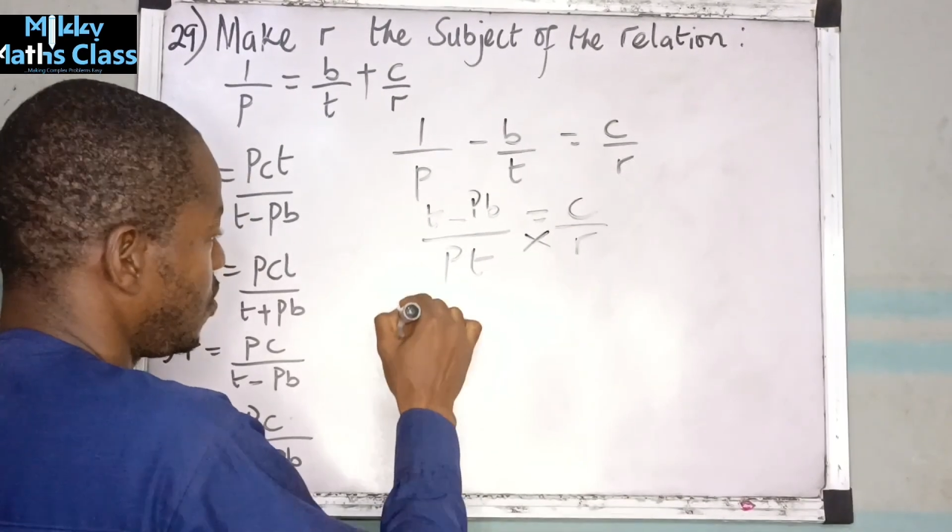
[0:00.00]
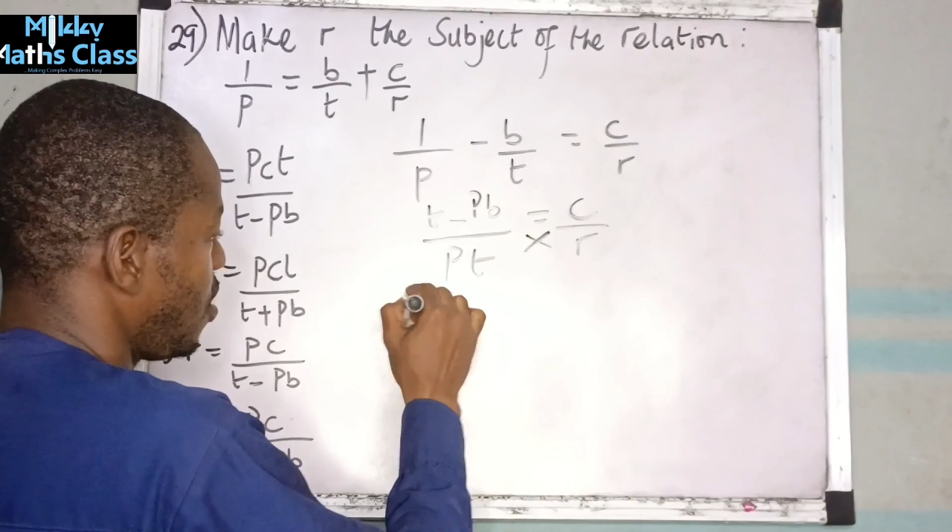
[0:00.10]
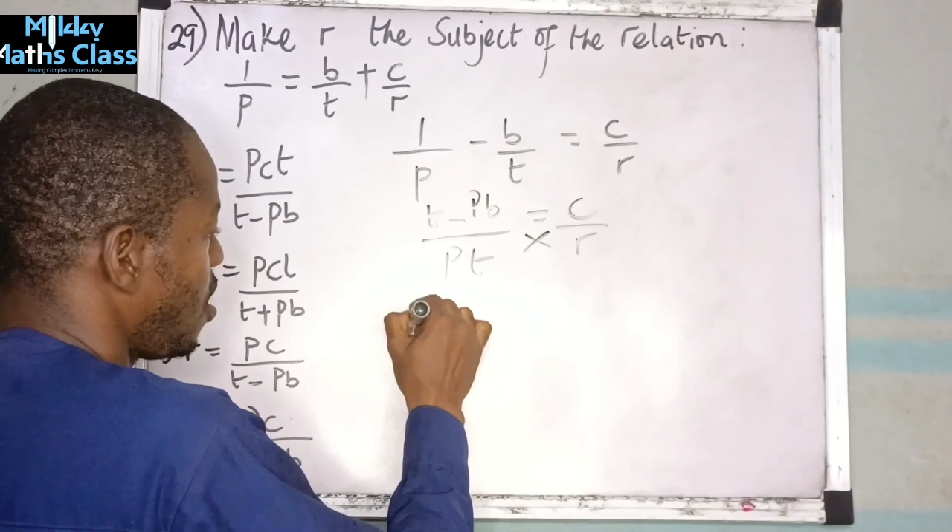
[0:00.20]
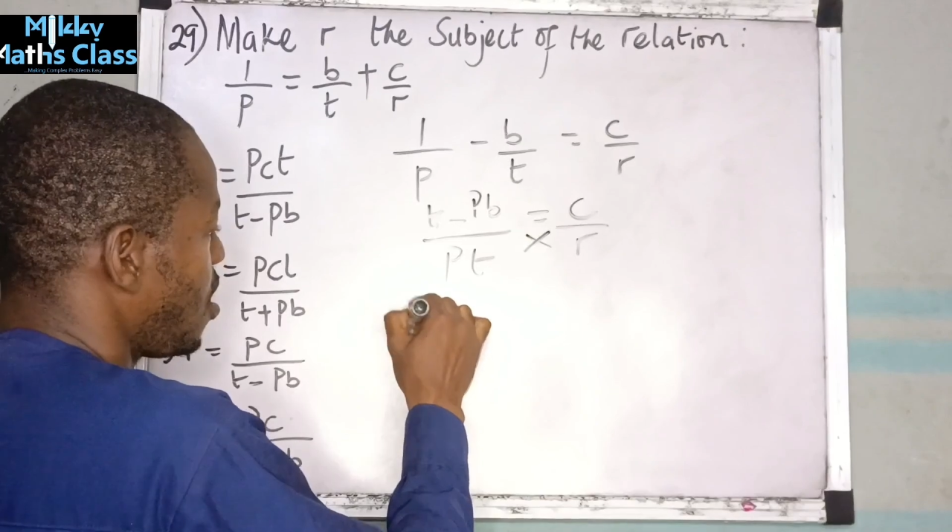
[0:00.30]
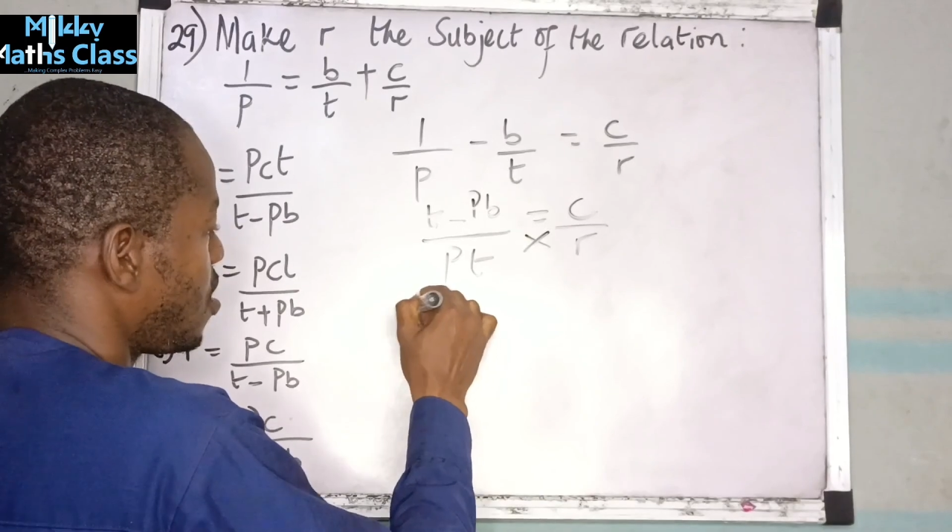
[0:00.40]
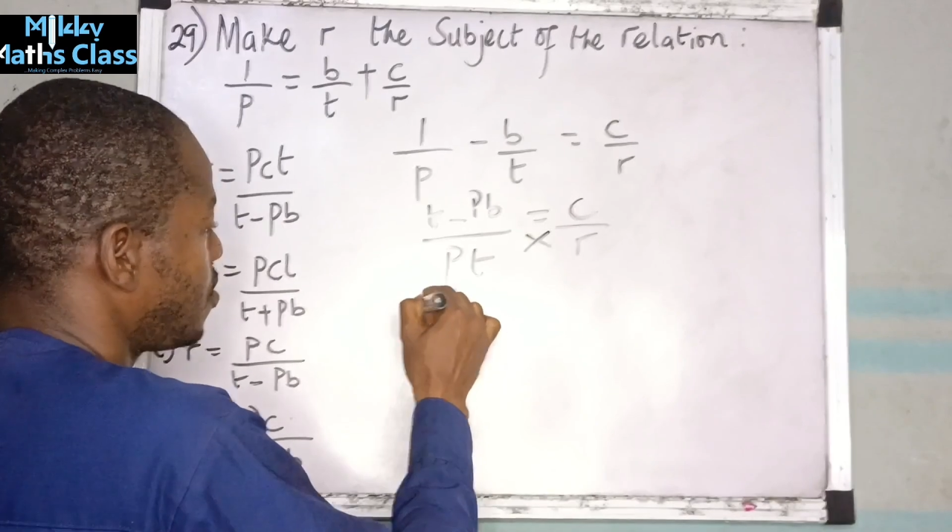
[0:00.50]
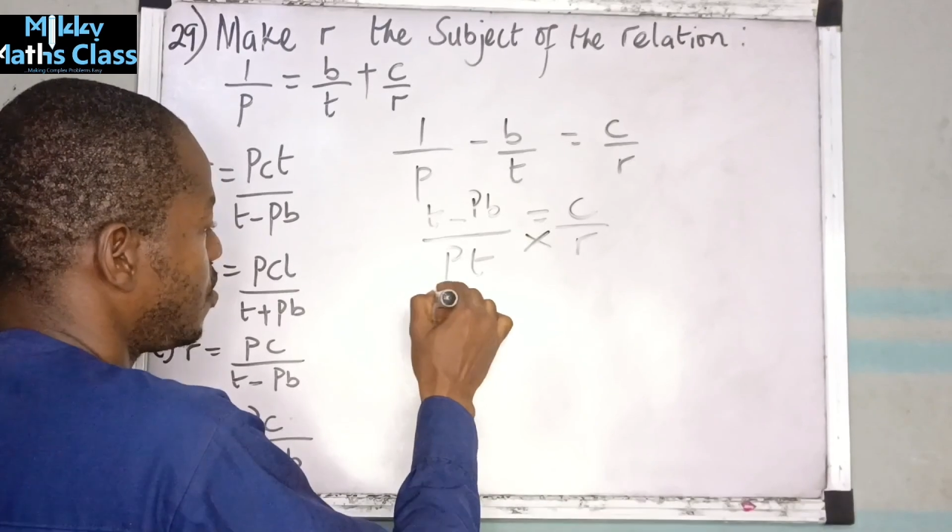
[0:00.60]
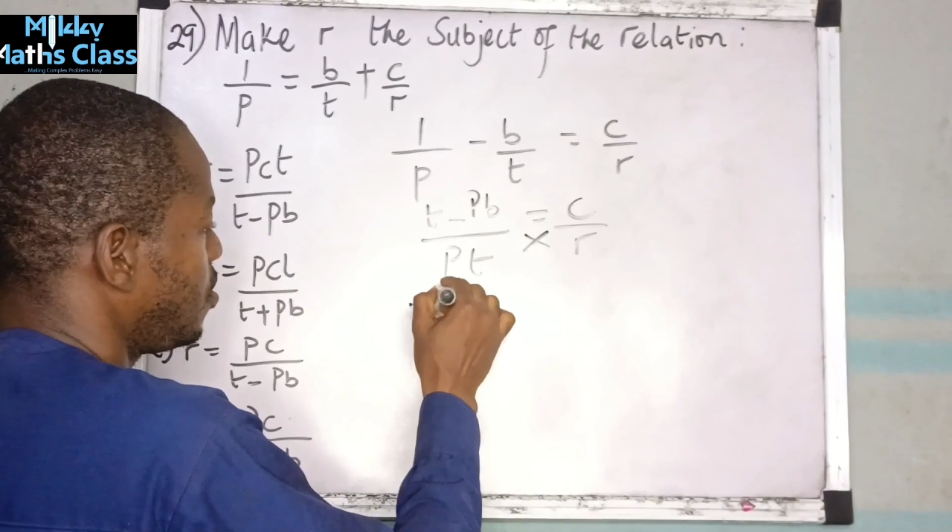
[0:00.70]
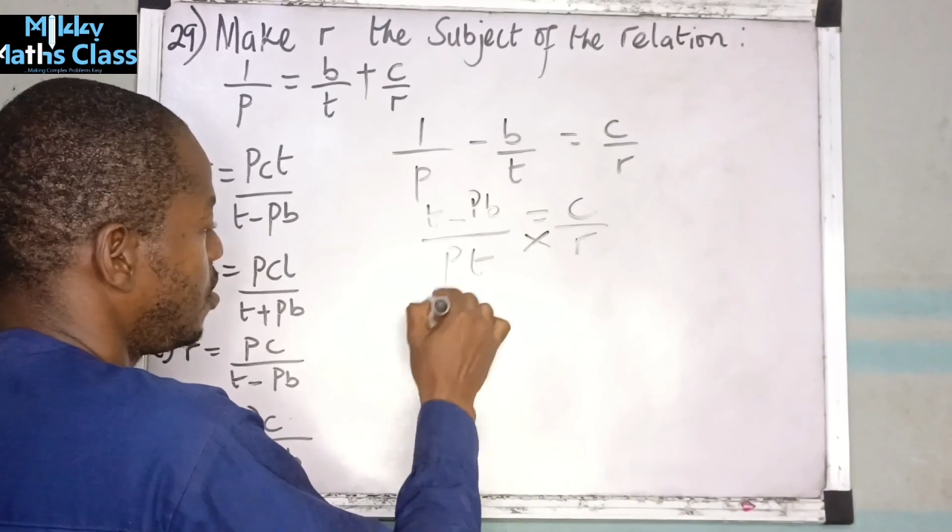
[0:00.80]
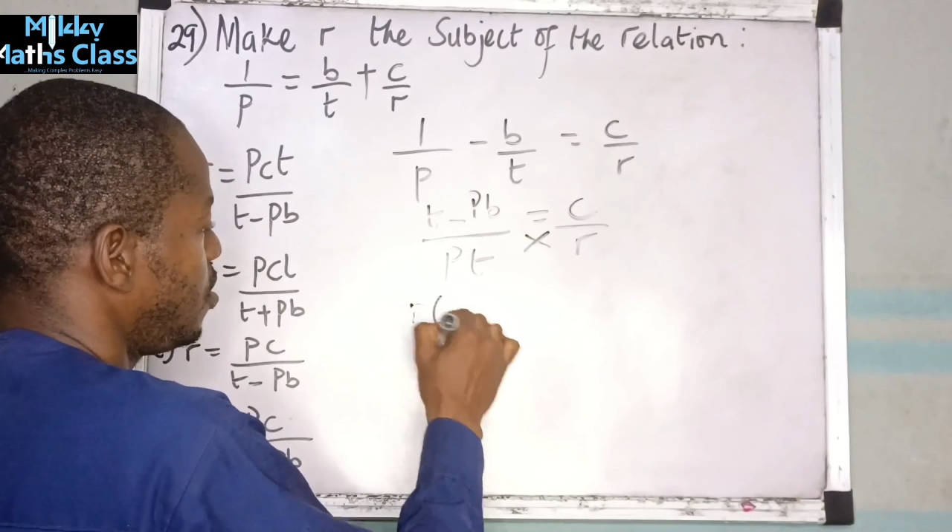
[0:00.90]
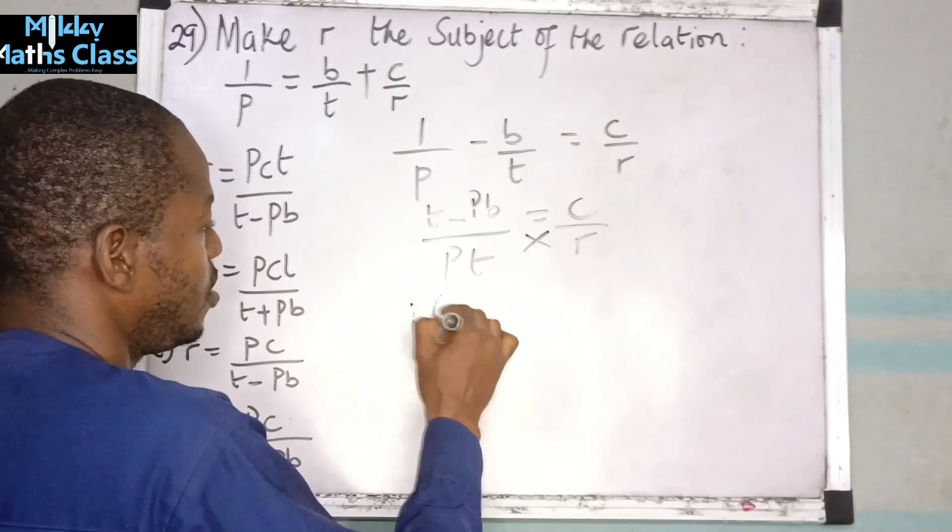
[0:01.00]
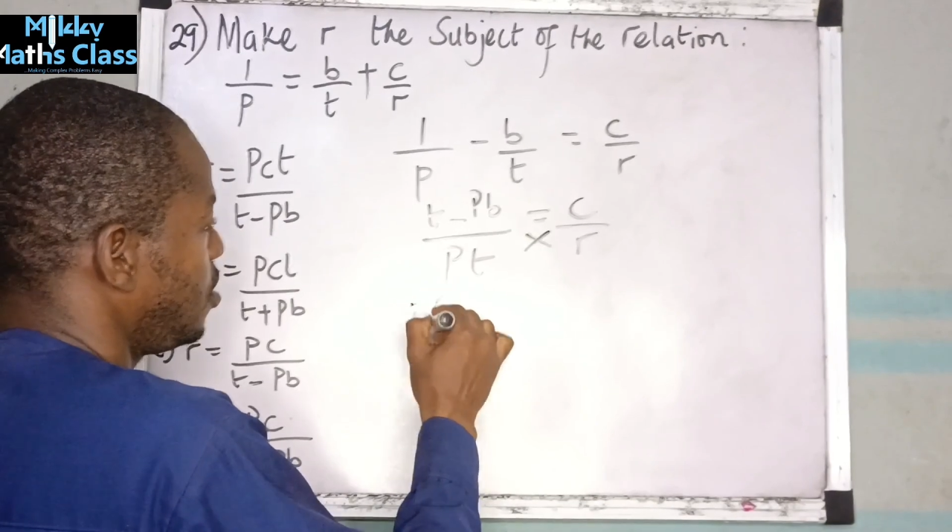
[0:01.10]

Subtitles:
So we have that